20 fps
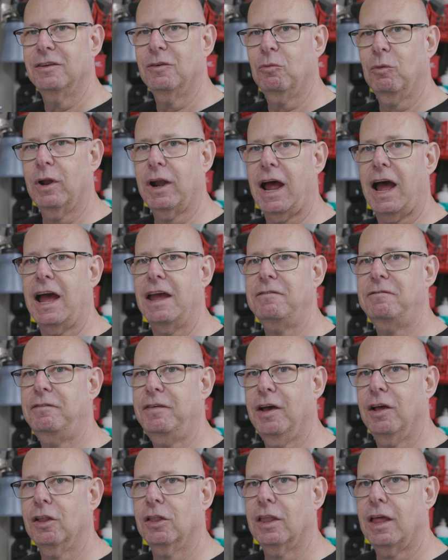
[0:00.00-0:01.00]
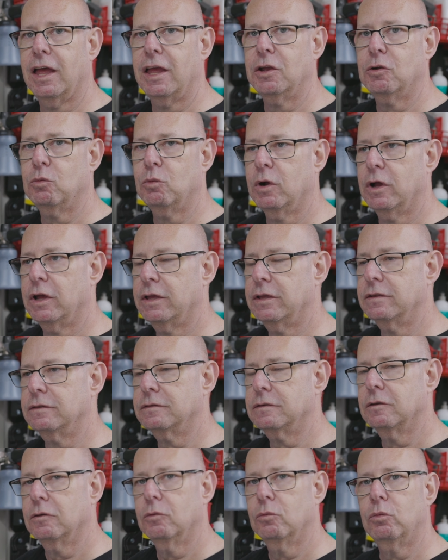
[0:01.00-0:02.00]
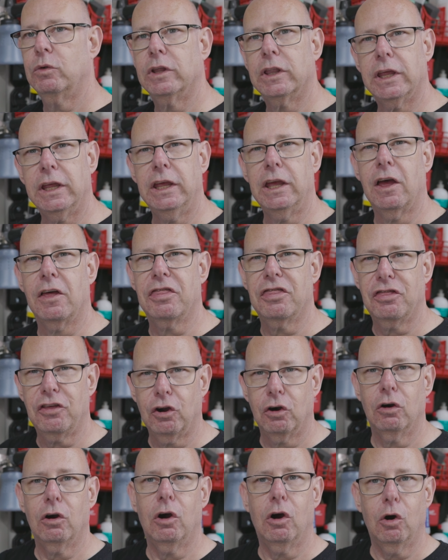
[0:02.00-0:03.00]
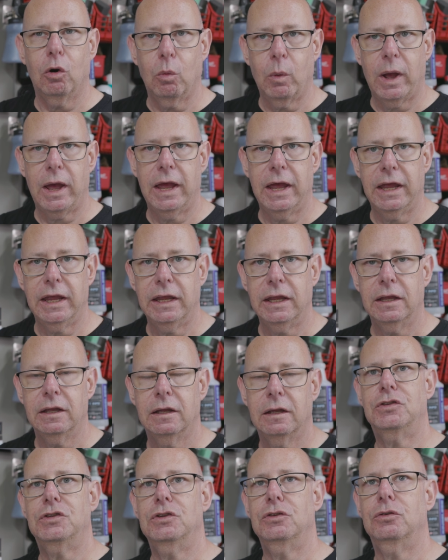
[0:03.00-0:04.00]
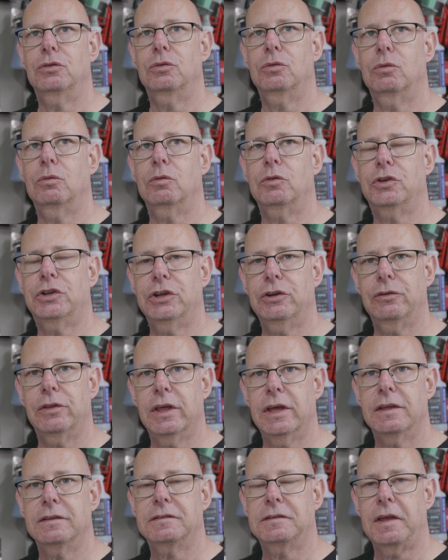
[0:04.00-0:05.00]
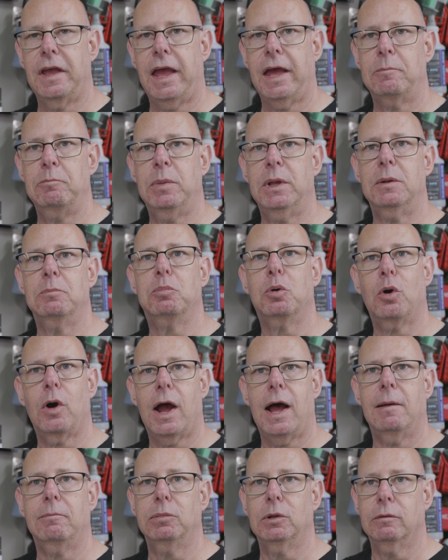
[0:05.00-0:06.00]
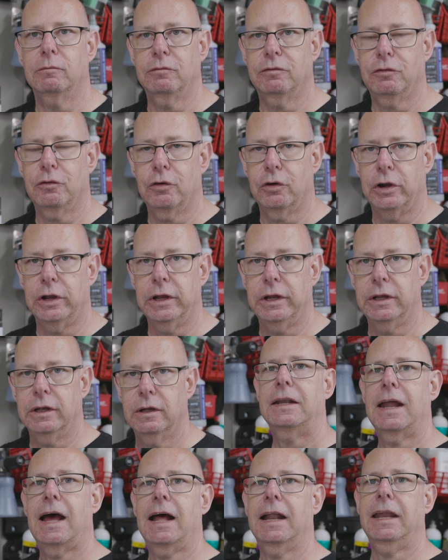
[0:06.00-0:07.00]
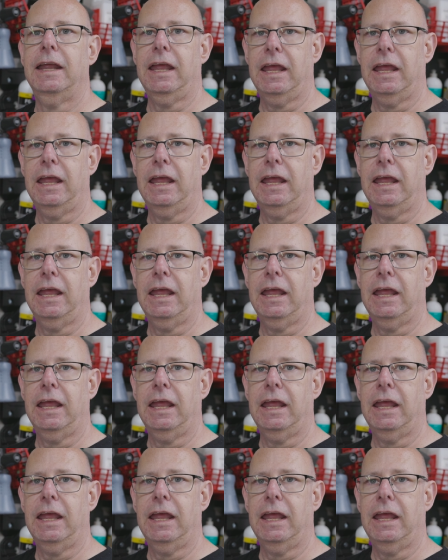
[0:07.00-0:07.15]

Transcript: what I felt like was really a thorough way to do this and be problem-free, not